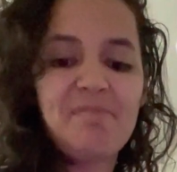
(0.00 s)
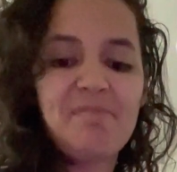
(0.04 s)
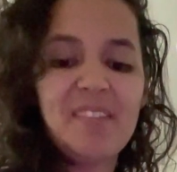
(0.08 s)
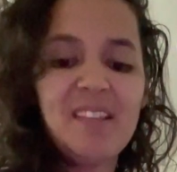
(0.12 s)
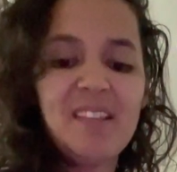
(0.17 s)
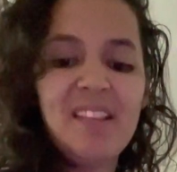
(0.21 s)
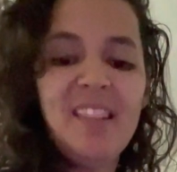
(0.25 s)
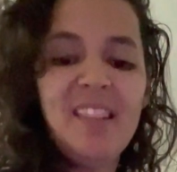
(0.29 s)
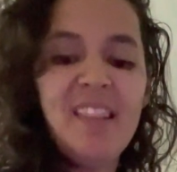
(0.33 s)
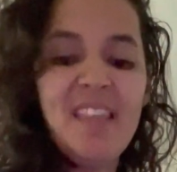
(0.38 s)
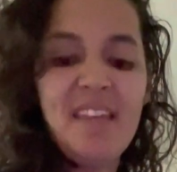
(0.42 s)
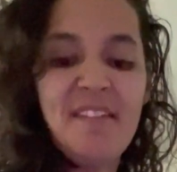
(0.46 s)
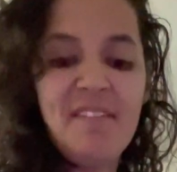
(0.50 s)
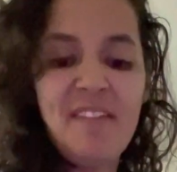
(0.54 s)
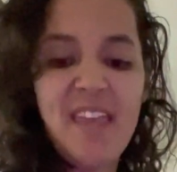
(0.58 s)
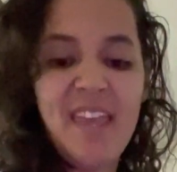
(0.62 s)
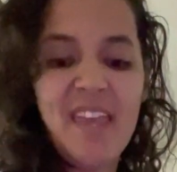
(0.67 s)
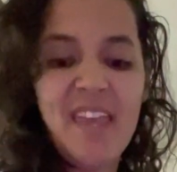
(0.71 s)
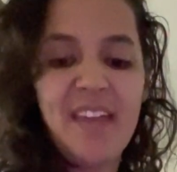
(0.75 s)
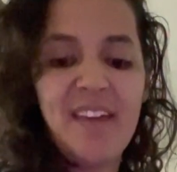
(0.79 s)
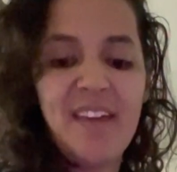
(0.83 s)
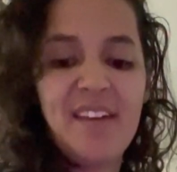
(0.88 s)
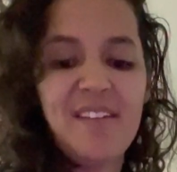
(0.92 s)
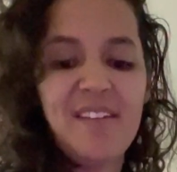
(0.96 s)

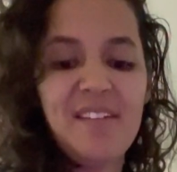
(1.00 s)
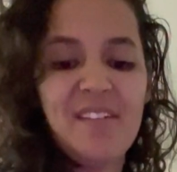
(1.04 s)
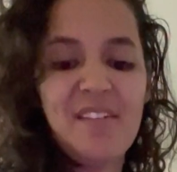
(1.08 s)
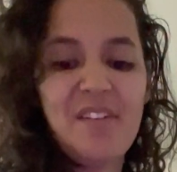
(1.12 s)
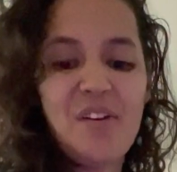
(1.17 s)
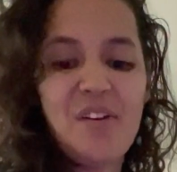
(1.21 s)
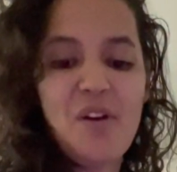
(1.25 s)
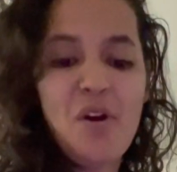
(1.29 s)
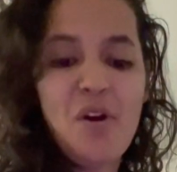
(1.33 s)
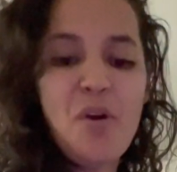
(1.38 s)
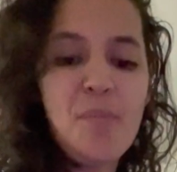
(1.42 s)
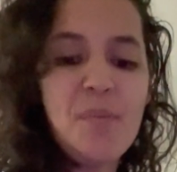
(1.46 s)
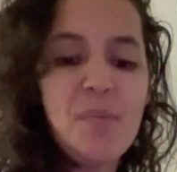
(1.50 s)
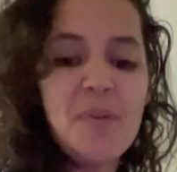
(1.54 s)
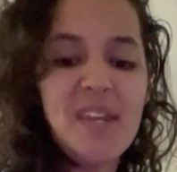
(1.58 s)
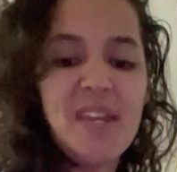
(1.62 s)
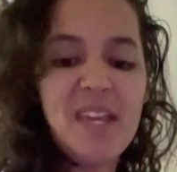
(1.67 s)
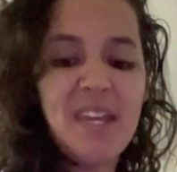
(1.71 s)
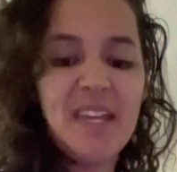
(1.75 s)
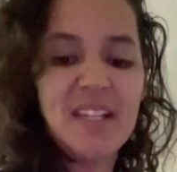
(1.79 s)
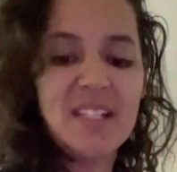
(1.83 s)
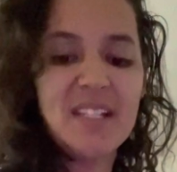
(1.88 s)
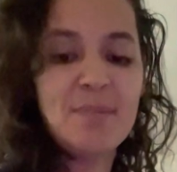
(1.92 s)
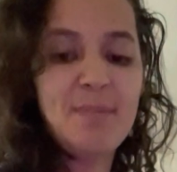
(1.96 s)
living,
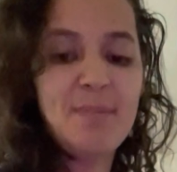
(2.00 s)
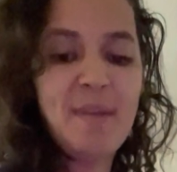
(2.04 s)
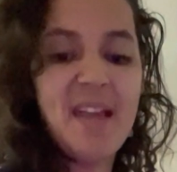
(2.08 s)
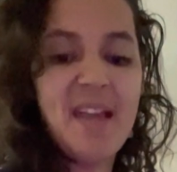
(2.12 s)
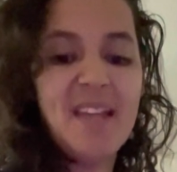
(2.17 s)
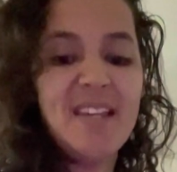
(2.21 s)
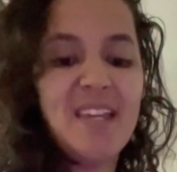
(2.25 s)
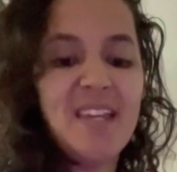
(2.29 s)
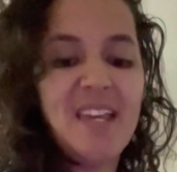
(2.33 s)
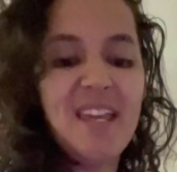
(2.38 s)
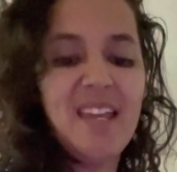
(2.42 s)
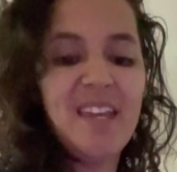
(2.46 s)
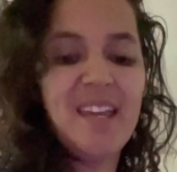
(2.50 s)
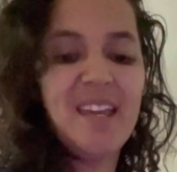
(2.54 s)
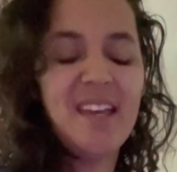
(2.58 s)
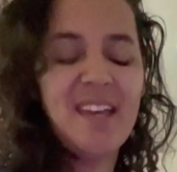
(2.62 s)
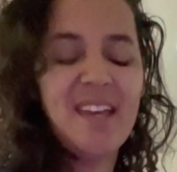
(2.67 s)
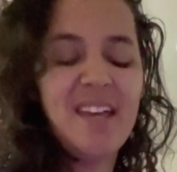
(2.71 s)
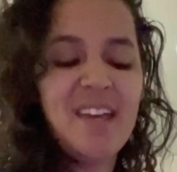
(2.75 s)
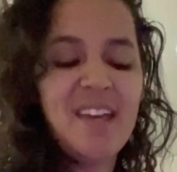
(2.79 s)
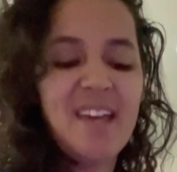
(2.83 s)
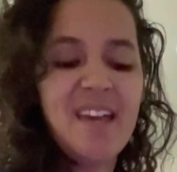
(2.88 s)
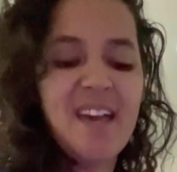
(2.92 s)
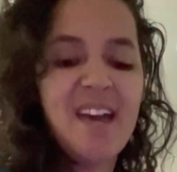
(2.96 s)
opening, expanding.
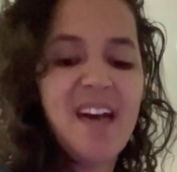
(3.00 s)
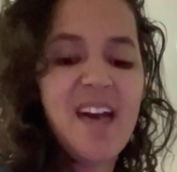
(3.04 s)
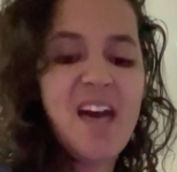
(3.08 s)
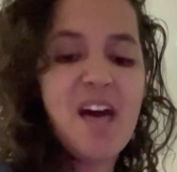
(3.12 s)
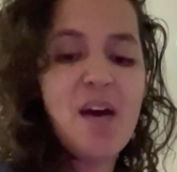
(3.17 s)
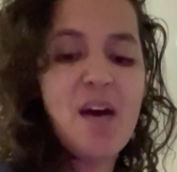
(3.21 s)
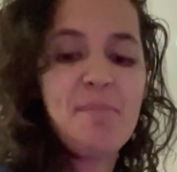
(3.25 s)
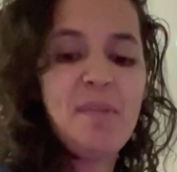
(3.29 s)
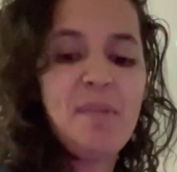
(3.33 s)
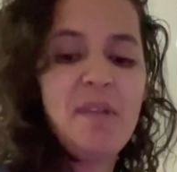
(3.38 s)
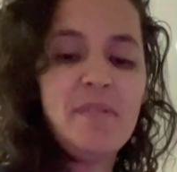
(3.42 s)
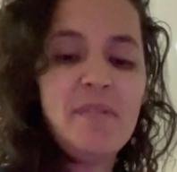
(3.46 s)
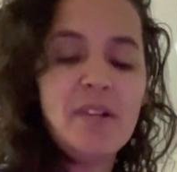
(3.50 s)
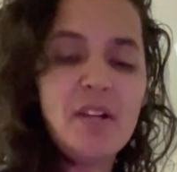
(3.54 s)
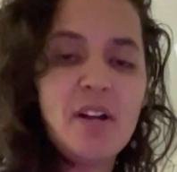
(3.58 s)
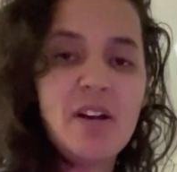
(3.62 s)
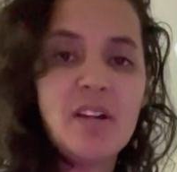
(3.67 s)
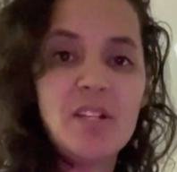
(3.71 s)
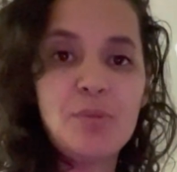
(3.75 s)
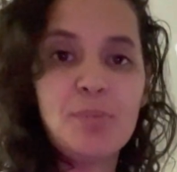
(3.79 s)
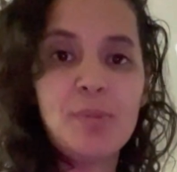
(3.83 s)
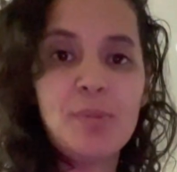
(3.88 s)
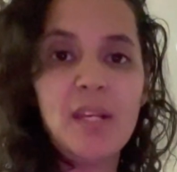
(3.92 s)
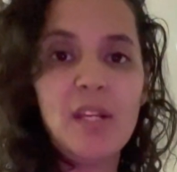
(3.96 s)
Even
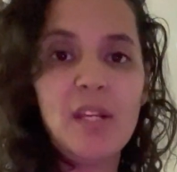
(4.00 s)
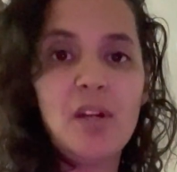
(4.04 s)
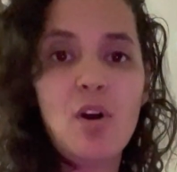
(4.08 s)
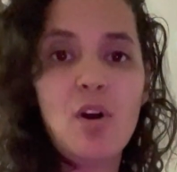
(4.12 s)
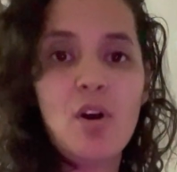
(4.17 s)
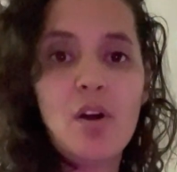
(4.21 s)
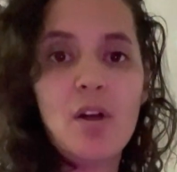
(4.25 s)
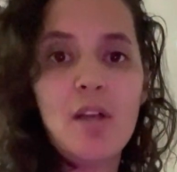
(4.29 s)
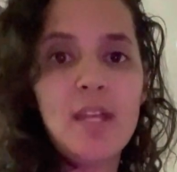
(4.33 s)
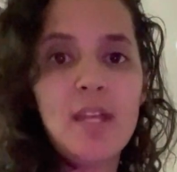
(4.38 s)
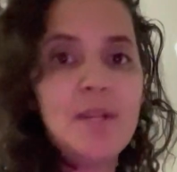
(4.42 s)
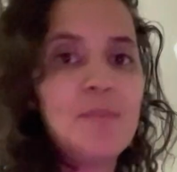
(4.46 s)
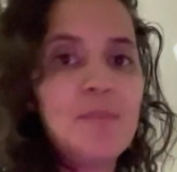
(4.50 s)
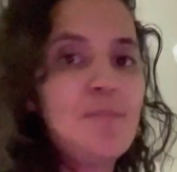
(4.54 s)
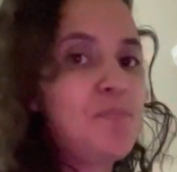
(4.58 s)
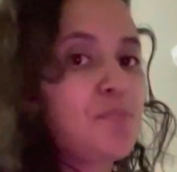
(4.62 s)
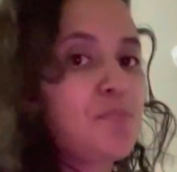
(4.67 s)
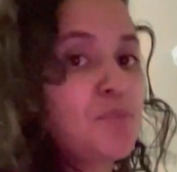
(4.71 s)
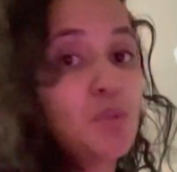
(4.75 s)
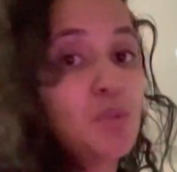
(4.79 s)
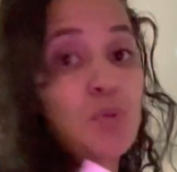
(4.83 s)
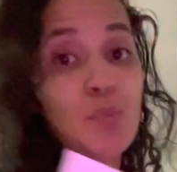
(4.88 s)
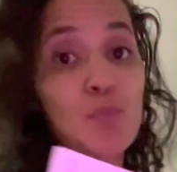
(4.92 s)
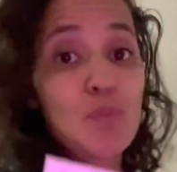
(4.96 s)
contemplate
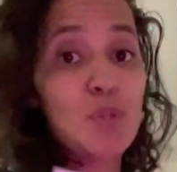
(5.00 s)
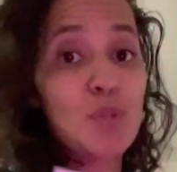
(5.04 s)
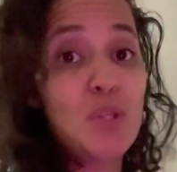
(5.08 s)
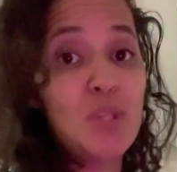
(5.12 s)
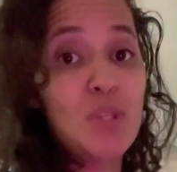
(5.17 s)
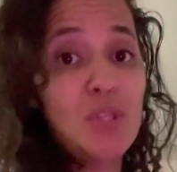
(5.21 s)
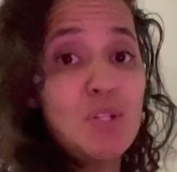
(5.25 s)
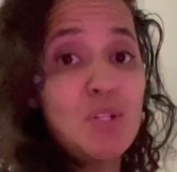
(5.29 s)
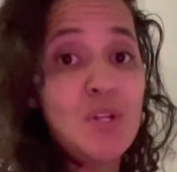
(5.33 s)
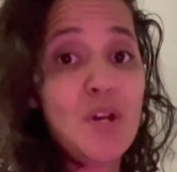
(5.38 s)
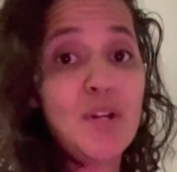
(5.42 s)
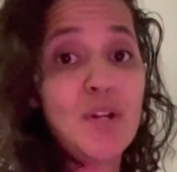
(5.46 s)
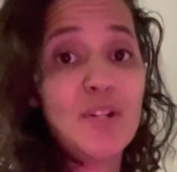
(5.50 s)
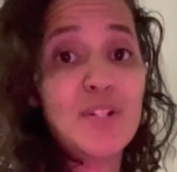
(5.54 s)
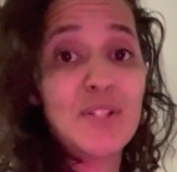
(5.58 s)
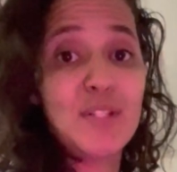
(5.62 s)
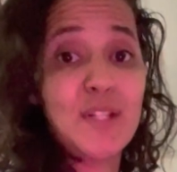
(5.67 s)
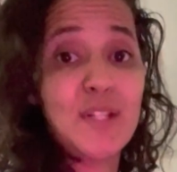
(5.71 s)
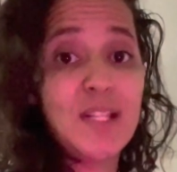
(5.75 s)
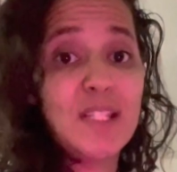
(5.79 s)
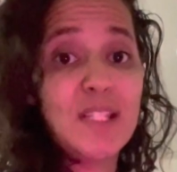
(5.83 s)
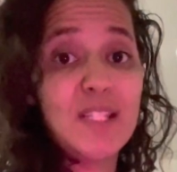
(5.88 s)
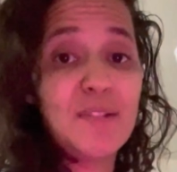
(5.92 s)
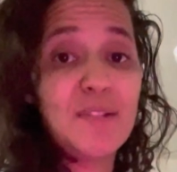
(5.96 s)
on the darker
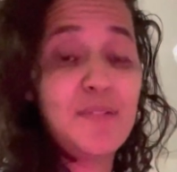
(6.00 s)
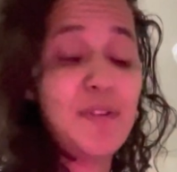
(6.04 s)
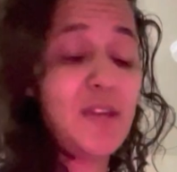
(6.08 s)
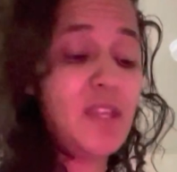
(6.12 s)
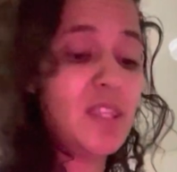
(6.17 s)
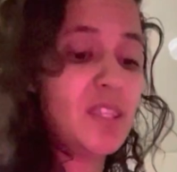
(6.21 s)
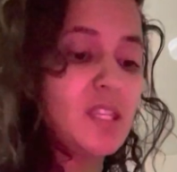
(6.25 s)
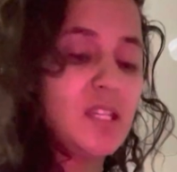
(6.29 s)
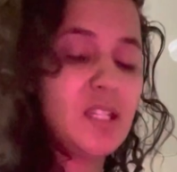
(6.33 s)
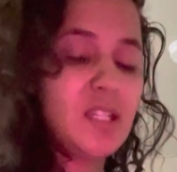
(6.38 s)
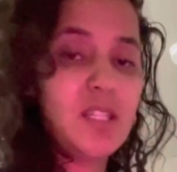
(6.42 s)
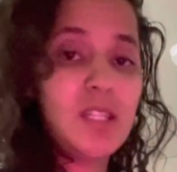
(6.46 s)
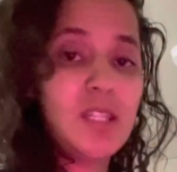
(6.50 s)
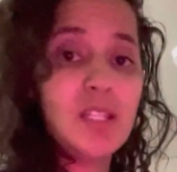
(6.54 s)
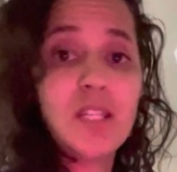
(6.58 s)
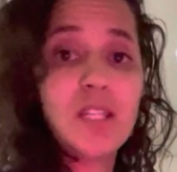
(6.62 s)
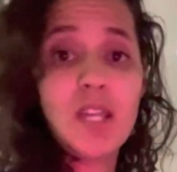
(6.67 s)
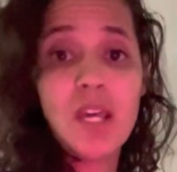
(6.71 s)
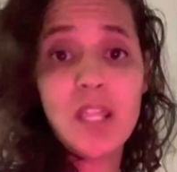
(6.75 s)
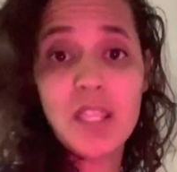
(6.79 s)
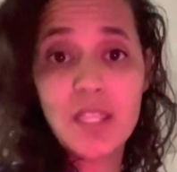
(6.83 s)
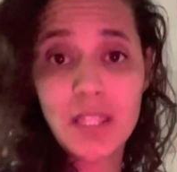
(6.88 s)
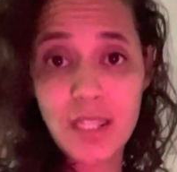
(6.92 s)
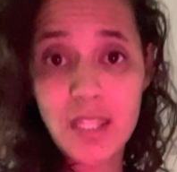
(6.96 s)
sides of it, the
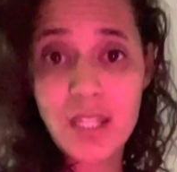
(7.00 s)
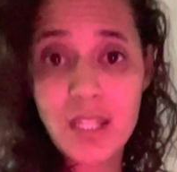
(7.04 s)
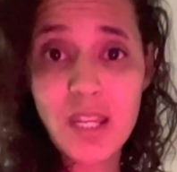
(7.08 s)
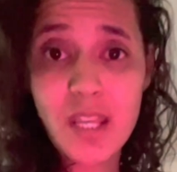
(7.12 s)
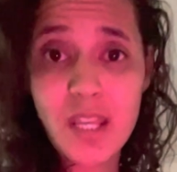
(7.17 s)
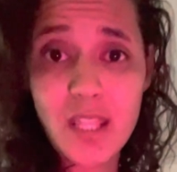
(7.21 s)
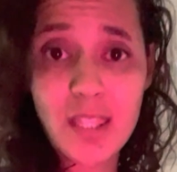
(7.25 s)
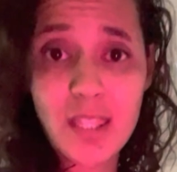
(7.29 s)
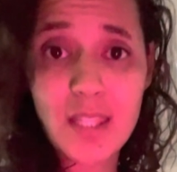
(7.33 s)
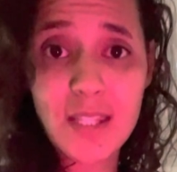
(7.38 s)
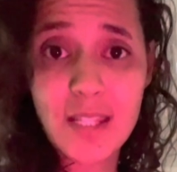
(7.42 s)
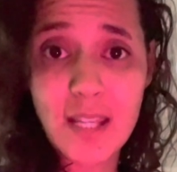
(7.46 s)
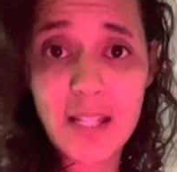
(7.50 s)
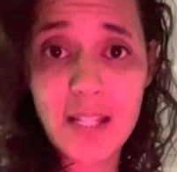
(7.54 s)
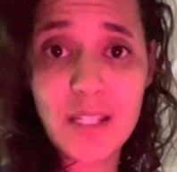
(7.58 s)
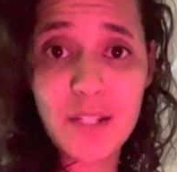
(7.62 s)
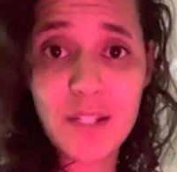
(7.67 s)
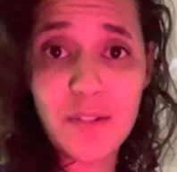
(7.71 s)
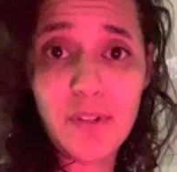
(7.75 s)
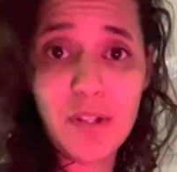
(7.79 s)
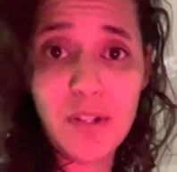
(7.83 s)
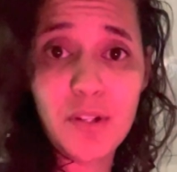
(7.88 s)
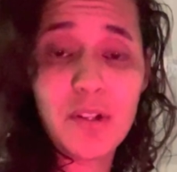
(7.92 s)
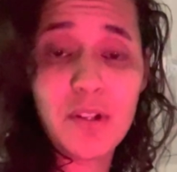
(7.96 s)
death sides
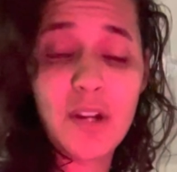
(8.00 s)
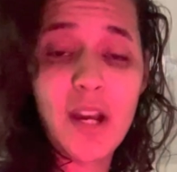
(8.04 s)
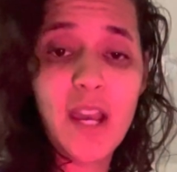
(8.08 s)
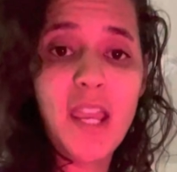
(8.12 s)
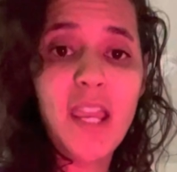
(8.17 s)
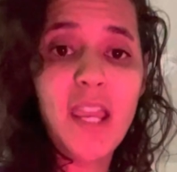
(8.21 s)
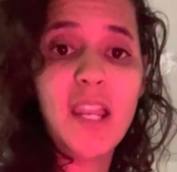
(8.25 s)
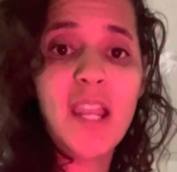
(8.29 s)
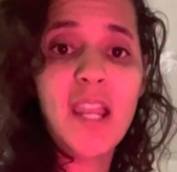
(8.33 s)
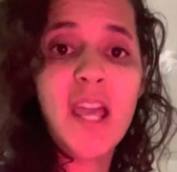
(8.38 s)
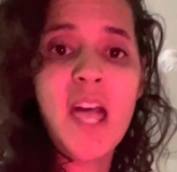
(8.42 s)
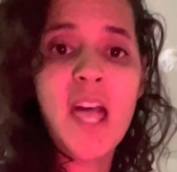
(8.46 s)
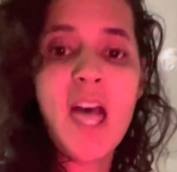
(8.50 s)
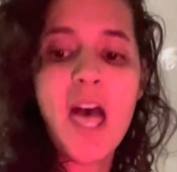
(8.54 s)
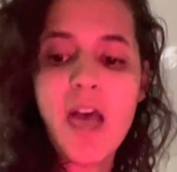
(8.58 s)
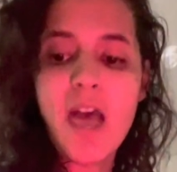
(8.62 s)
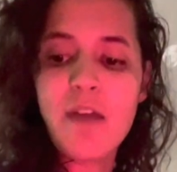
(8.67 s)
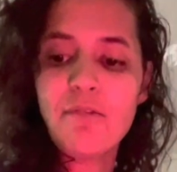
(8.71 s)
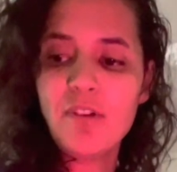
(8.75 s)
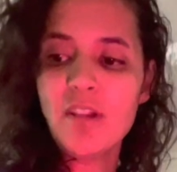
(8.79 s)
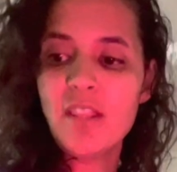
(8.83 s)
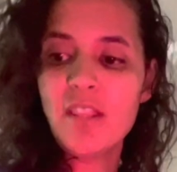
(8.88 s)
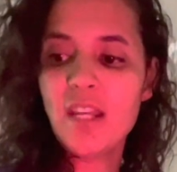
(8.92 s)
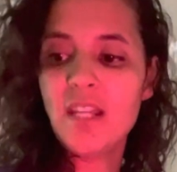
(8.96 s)
of it, right?
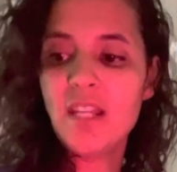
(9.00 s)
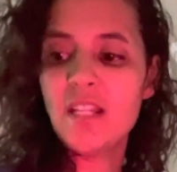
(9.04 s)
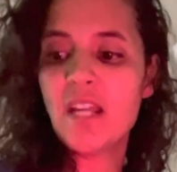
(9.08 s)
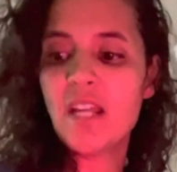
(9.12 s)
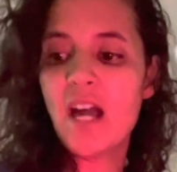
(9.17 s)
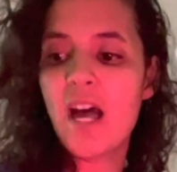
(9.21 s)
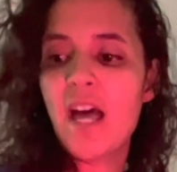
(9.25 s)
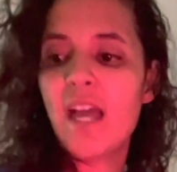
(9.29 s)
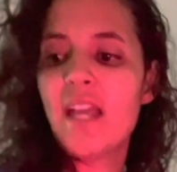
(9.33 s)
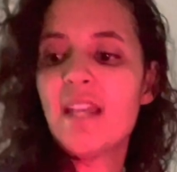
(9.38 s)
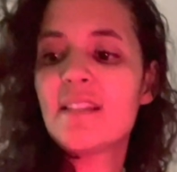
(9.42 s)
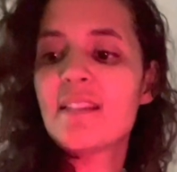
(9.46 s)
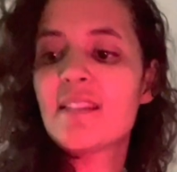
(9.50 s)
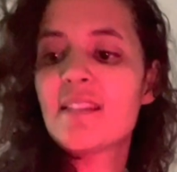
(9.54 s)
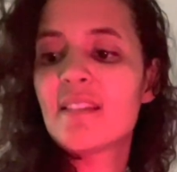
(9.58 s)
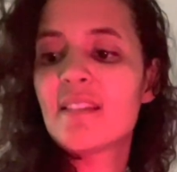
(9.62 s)
Everything dies.